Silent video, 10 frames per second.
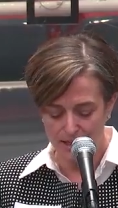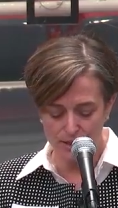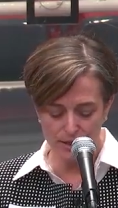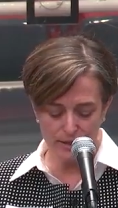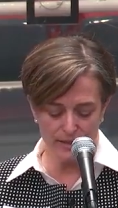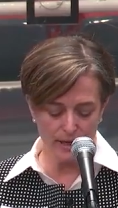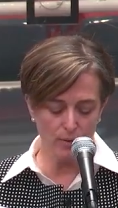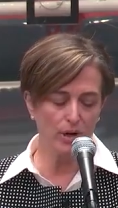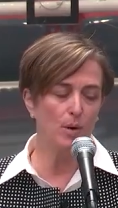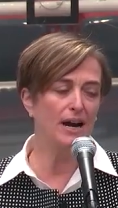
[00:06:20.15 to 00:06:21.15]
To do so
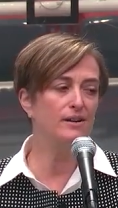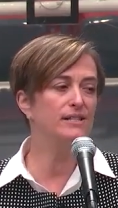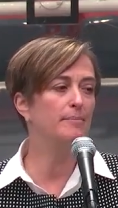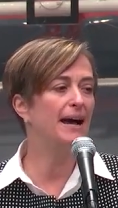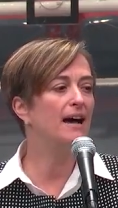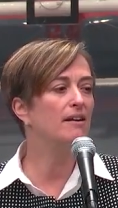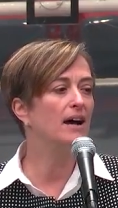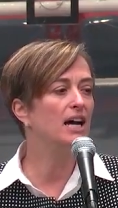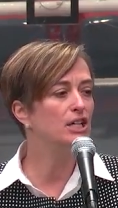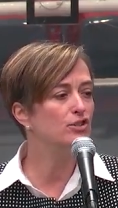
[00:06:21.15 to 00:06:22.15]
requires about
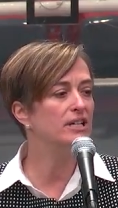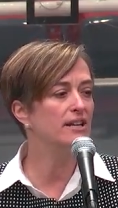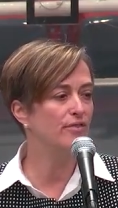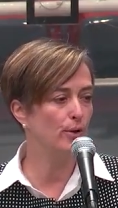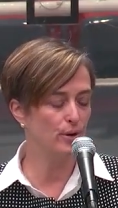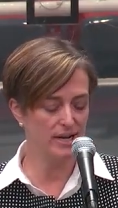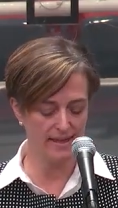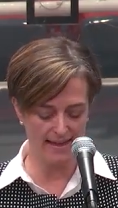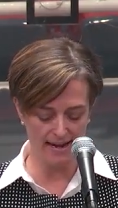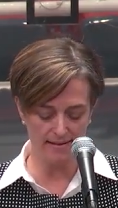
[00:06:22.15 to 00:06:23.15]

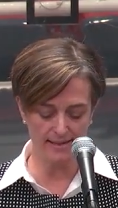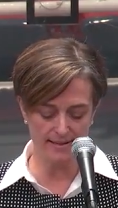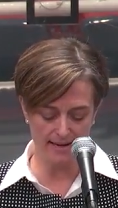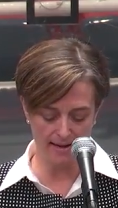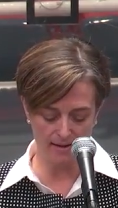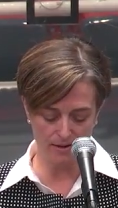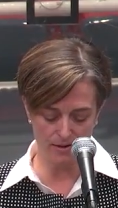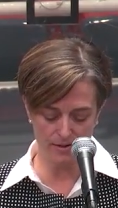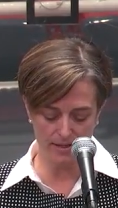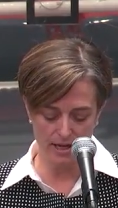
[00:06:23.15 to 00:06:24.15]

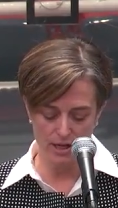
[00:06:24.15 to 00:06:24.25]
$130,000